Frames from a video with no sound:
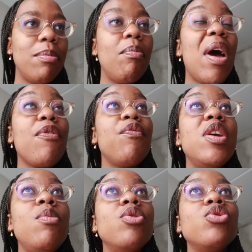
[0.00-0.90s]
my
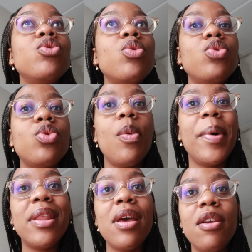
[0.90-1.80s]
feet were so sore
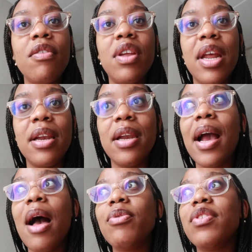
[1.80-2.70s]
by the end of the night.
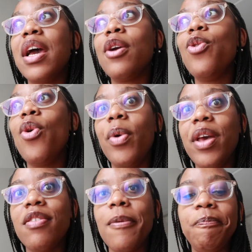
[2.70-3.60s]
Like I was like, no
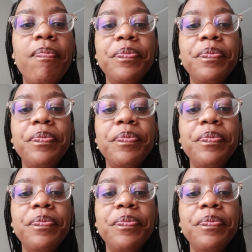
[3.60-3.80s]
ways.